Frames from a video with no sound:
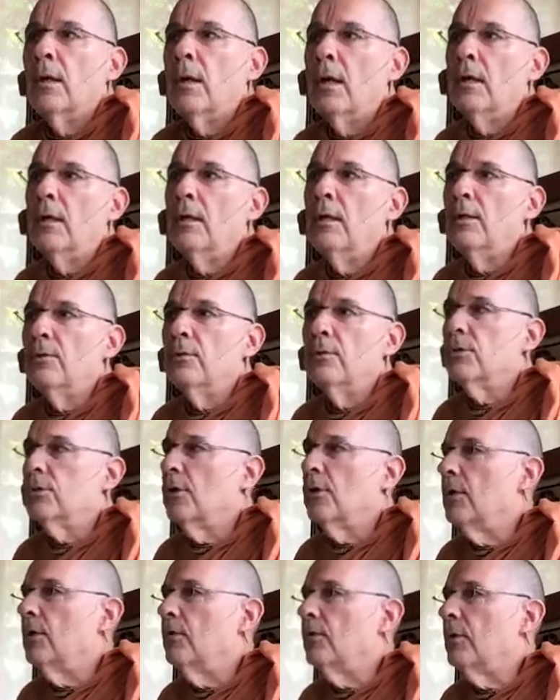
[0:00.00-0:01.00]
He's the
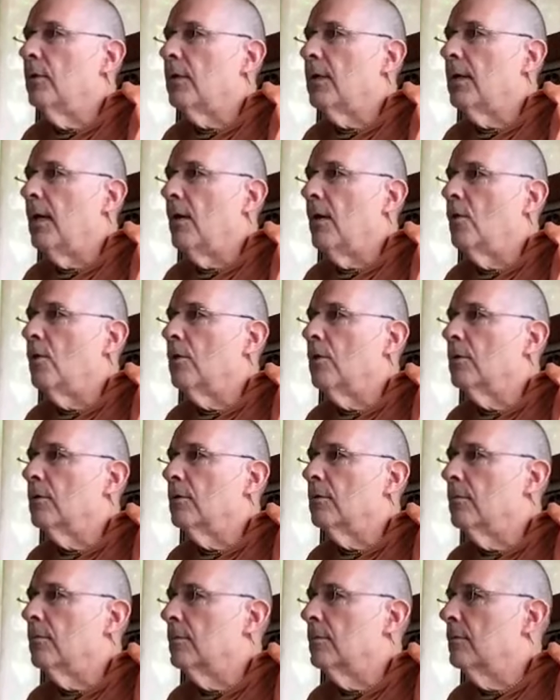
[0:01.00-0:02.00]
son of the cowherd
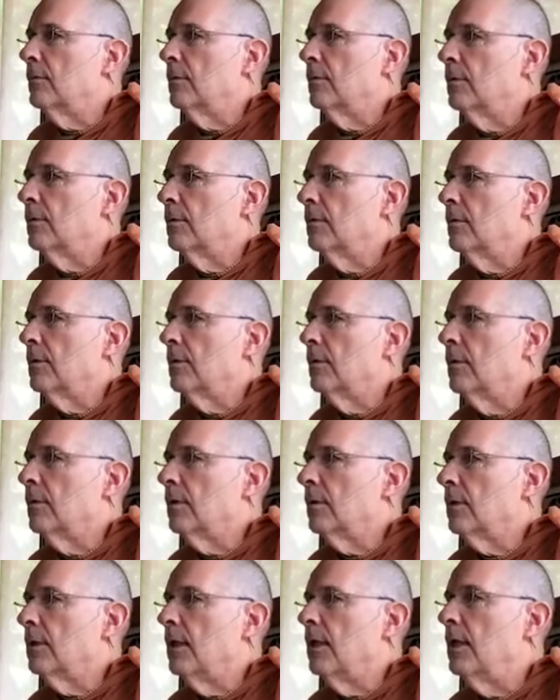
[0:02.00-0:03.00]

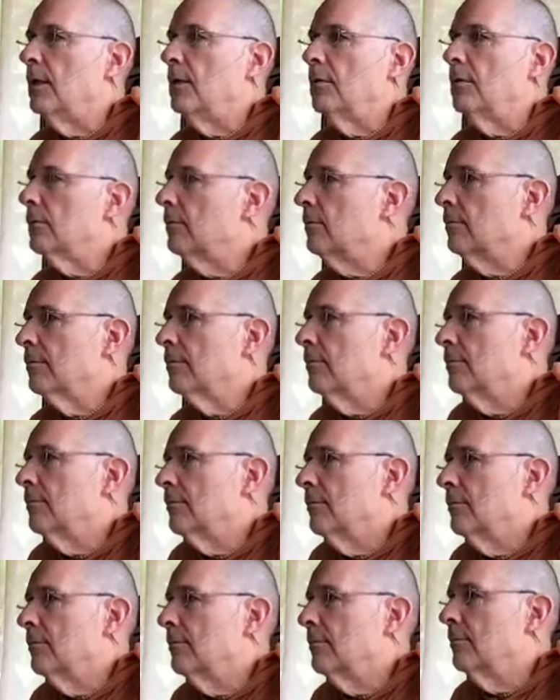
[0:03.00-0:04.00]
king.
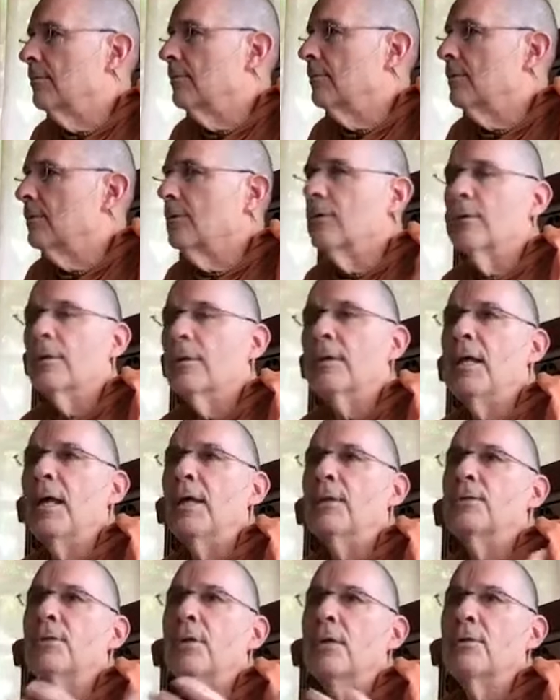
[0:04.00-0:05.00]
In
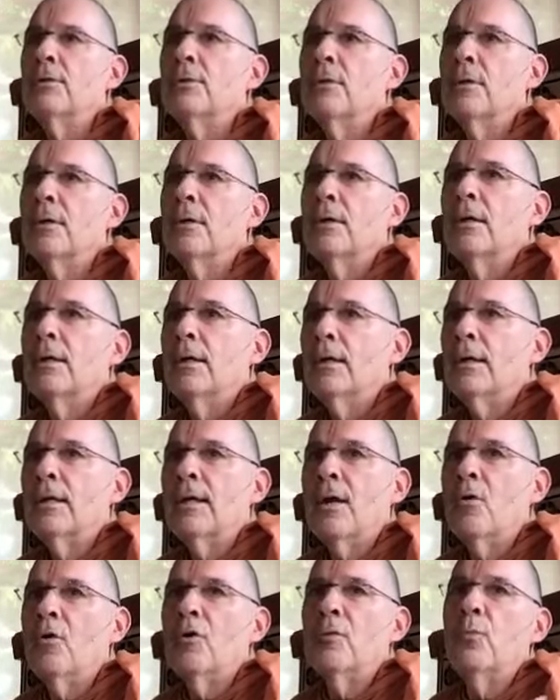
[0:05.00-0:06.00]
that sense,
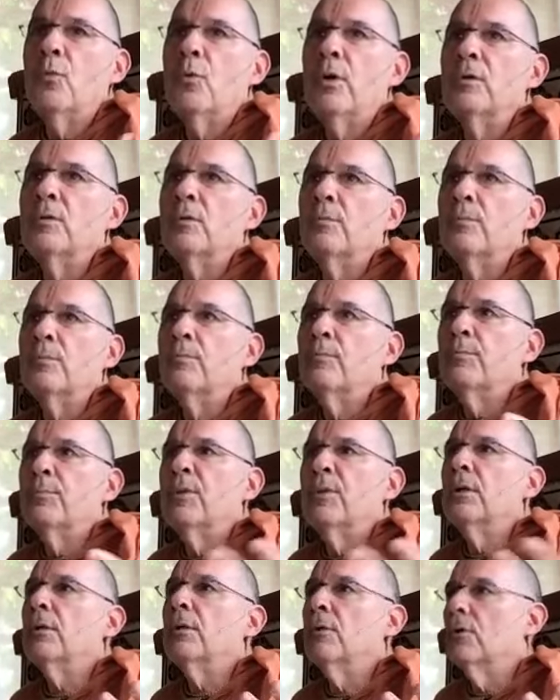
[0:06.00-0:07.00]
cowherd boys in
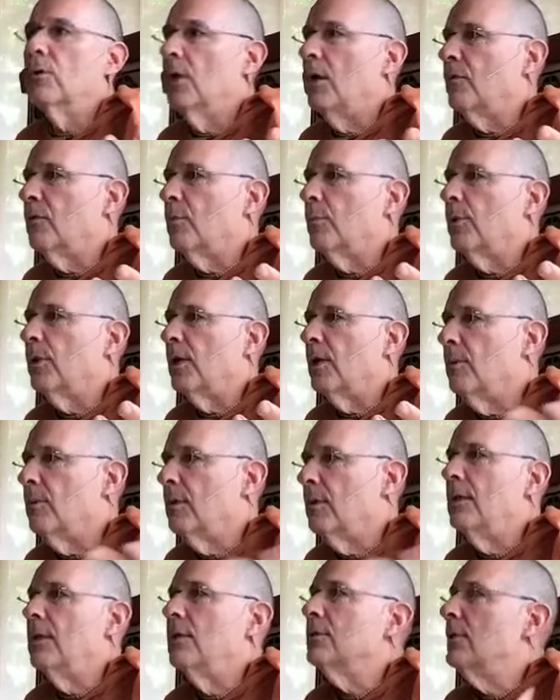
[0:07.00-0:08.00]
particular don't have to play,
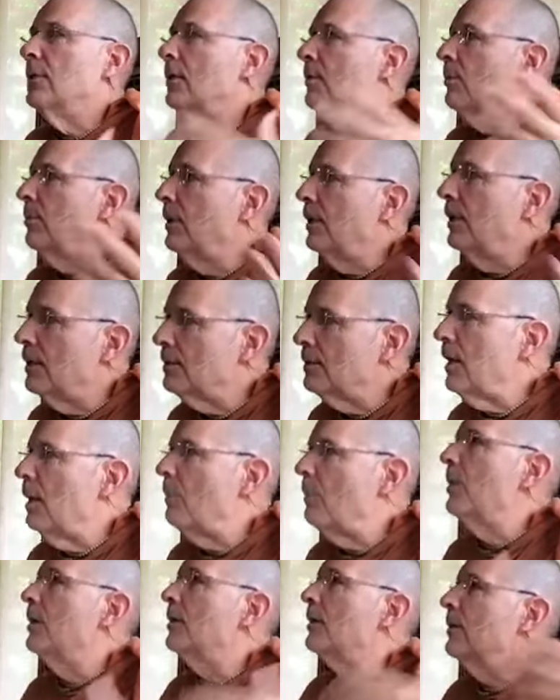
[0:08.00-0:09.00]
but he doesn't have to play on
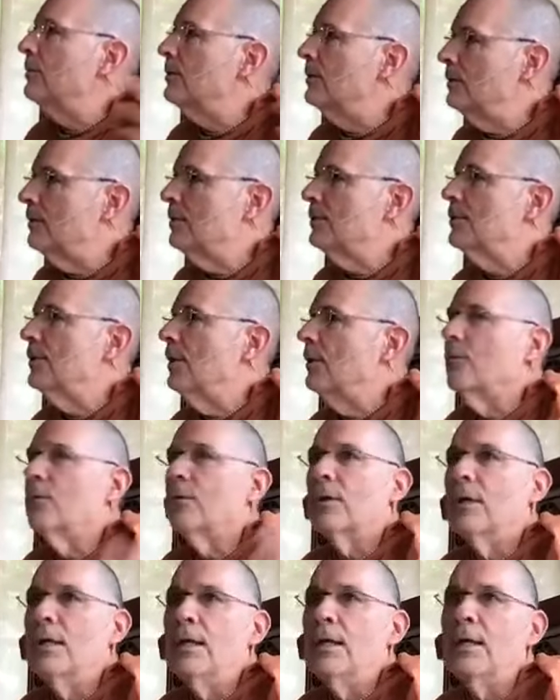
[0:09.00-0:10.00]
top of that because he's the son of
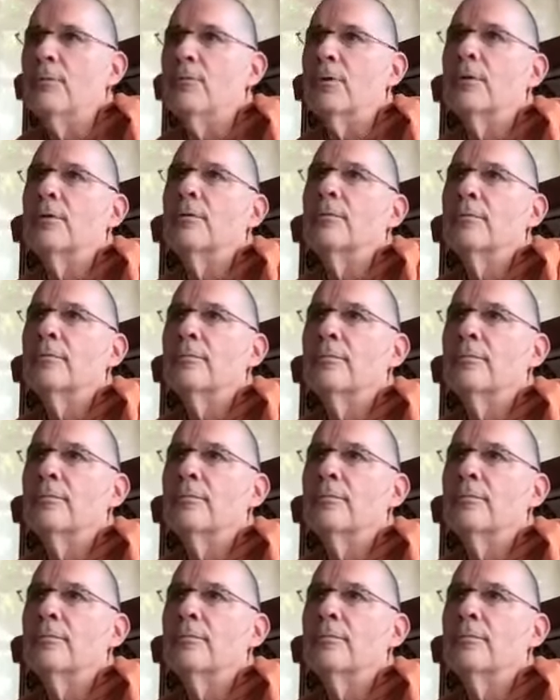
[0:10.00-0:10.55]
the king even.